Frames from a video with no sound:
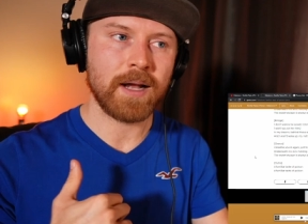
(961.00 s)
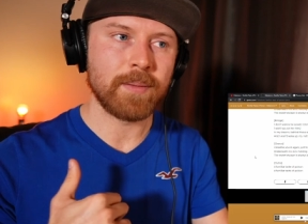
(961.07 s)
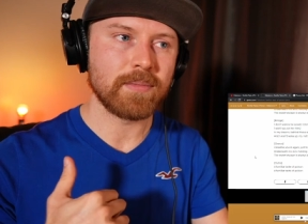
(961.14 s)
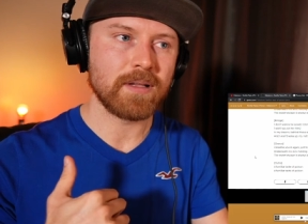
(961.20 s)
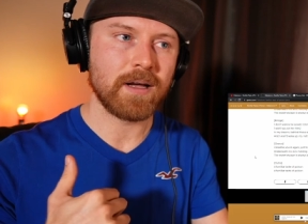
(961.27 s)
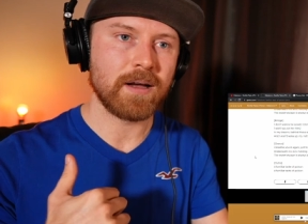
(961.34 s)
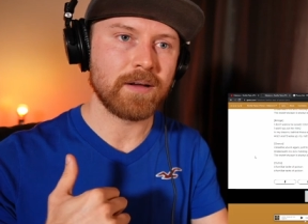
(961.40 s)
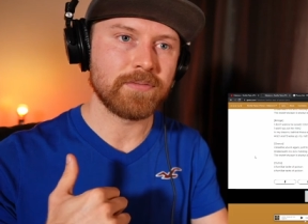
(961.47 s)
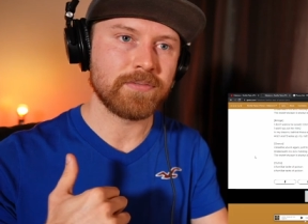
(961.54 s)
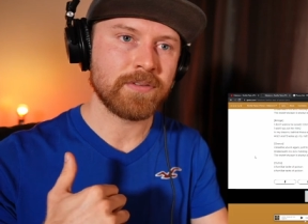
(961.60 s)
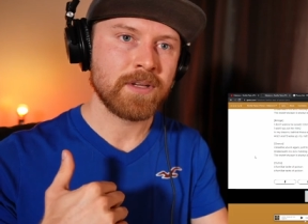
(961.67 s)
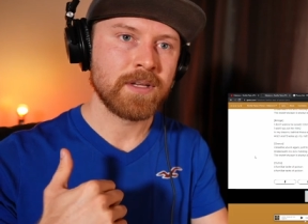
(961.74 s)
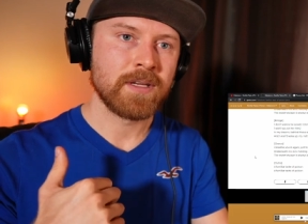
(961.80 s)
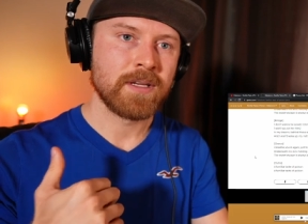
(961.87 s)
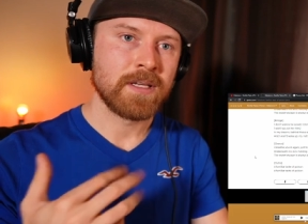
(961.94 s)
I'm love
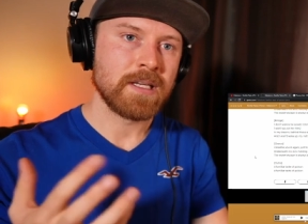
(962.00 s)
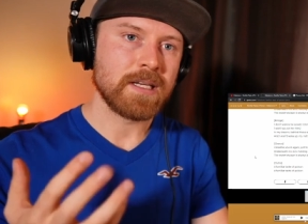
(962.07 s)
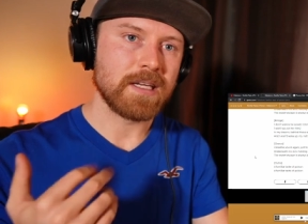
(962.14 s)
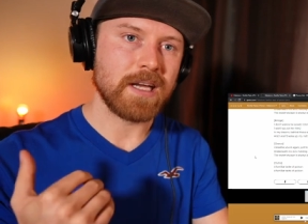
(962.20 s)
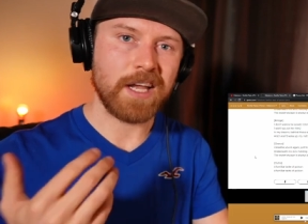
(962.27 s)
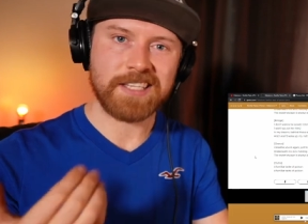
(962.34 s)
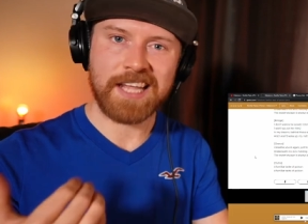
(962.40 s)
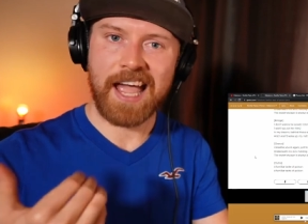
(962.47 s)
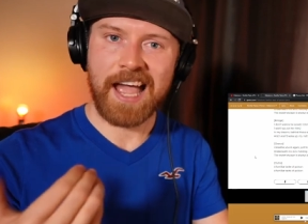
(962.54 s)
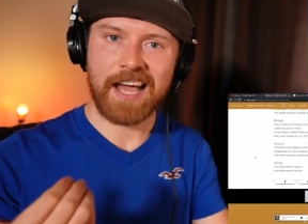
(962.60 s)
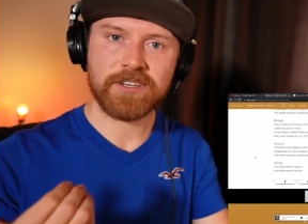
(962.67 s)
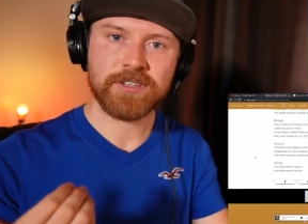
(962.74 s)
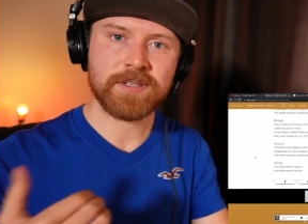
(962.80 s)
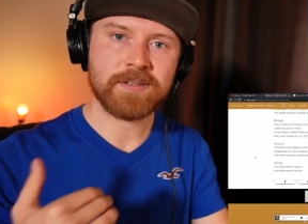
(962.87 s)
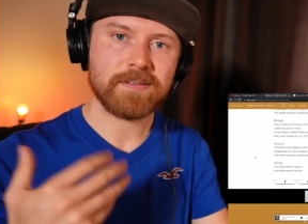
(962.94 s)

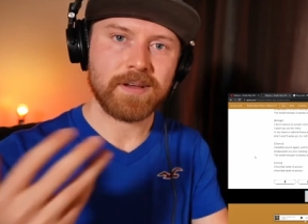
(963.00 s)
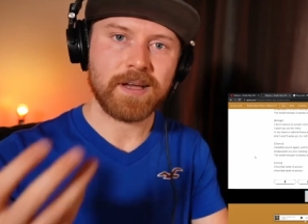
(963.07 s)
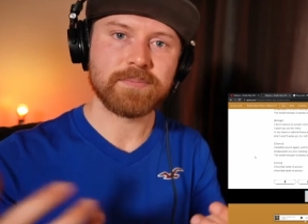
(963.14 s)
attached.